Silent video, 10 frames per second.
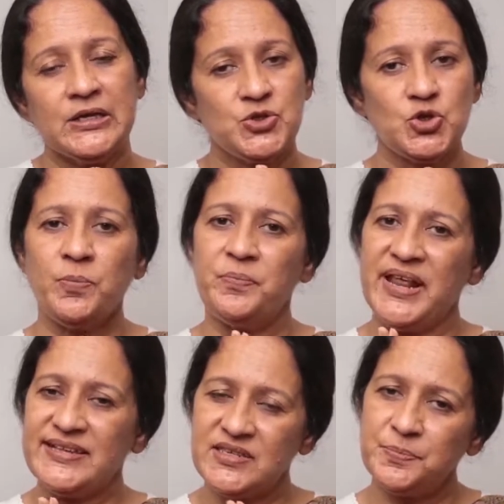So
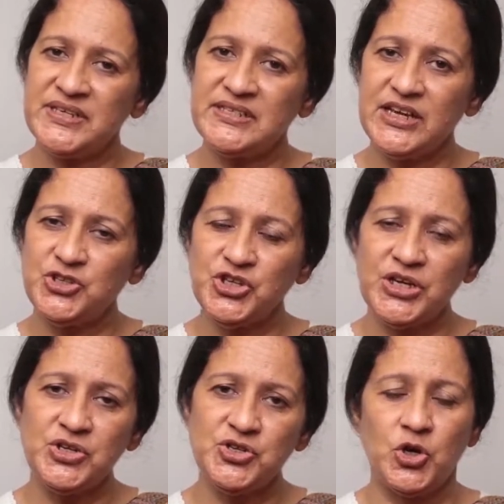
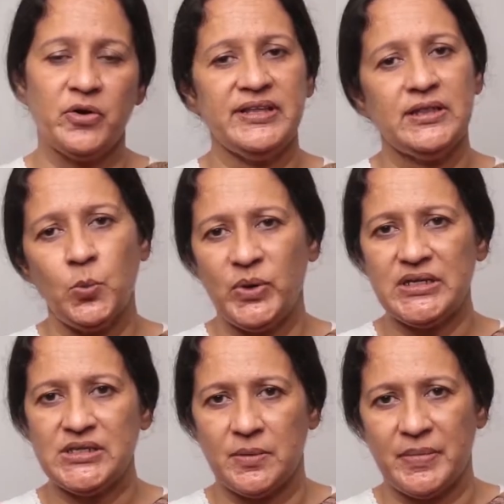precipitation during the
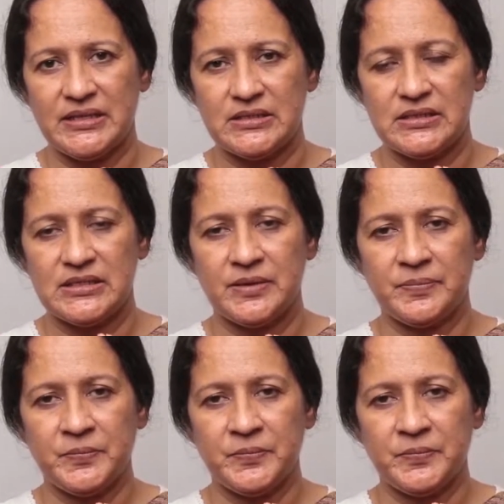winter months.